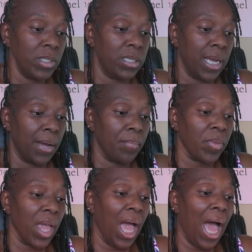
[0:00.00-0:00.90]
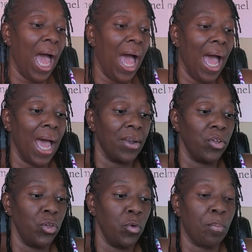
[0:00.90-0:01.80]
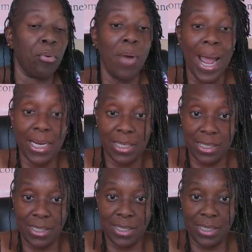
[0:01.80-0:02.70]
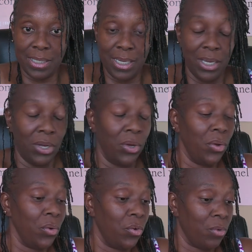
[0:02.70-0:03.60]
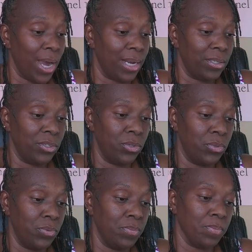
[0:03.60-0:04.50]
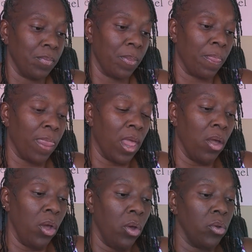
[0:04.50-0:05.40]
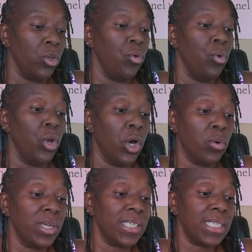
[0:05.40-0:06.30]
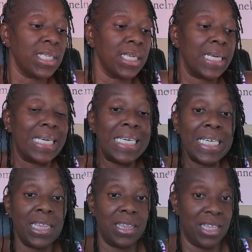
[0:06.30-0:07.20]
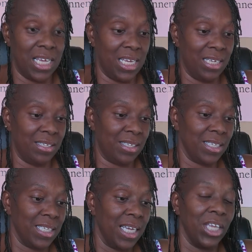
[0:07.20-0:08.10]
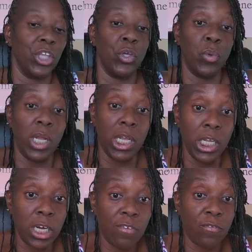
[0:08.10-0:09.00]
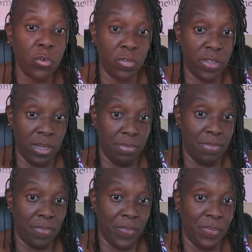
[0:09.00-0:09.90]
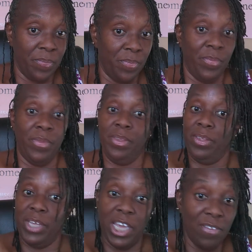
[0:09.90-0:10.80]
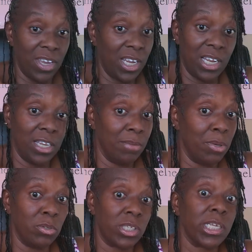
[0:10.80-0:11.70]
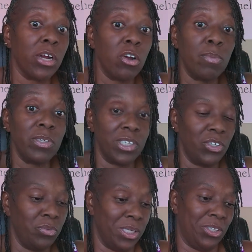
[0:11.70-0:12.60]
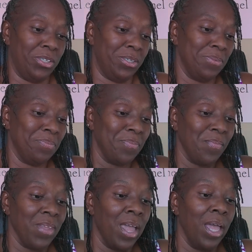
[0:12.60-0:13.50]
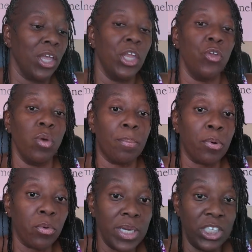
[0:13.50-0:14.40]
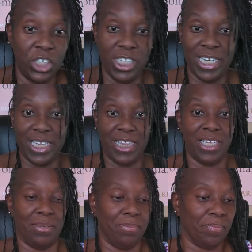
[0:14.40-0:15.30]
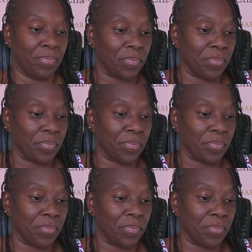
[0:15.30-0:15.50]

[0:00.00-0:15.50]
Now, how do you practice gratitude? You notice good things. You look for them even in the most terrible situations, and you appreciate them.